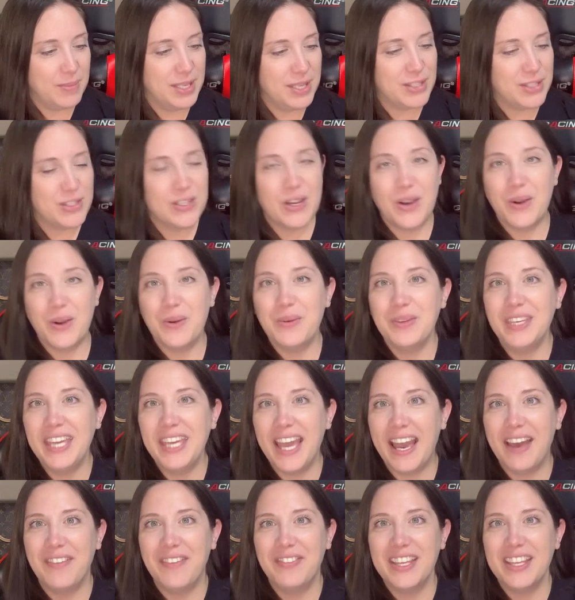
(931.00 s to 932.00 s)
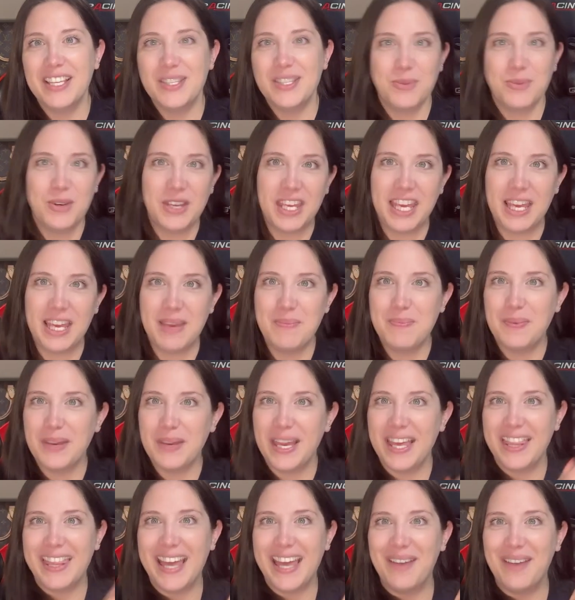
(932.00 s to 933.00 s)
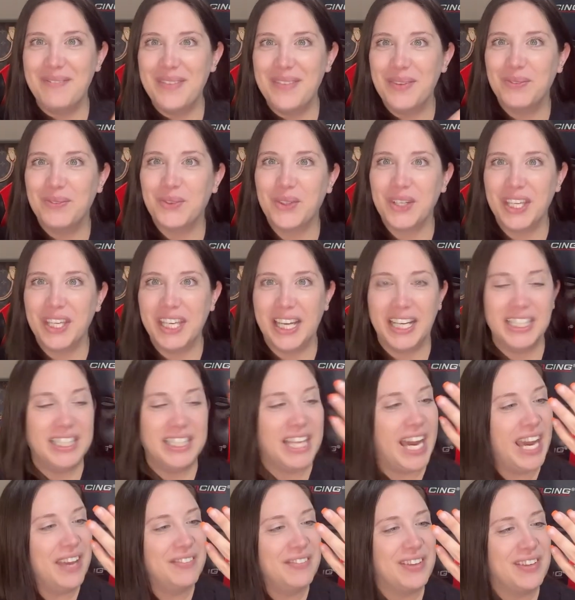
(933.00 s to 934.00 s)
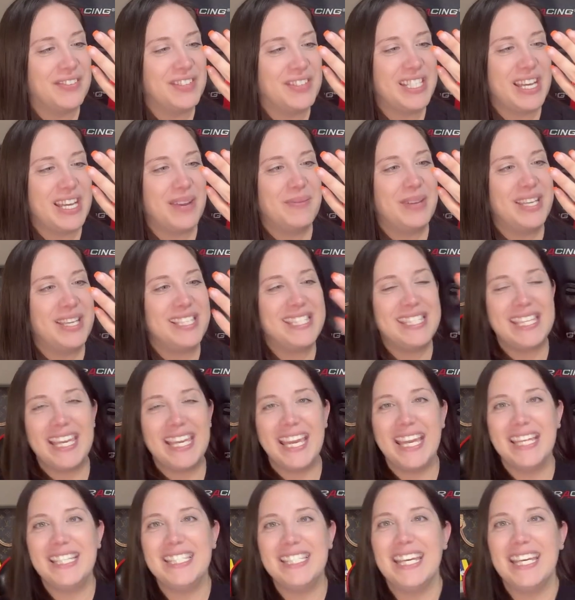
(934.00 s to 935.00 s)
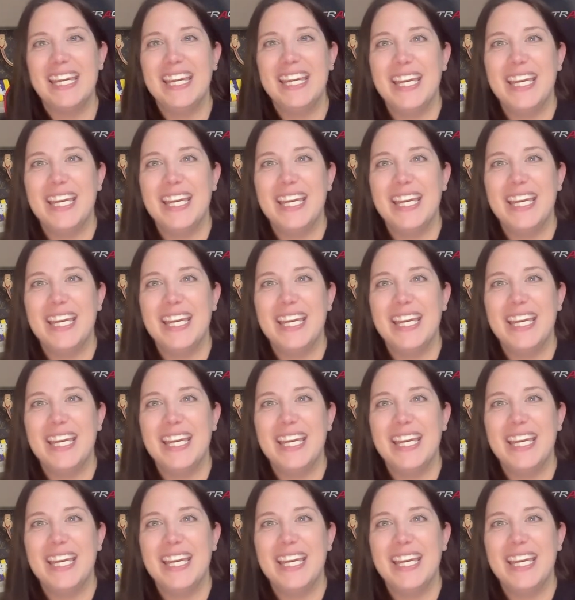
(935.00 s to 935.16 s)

So yeah, this will keep that memory alive every time I see it.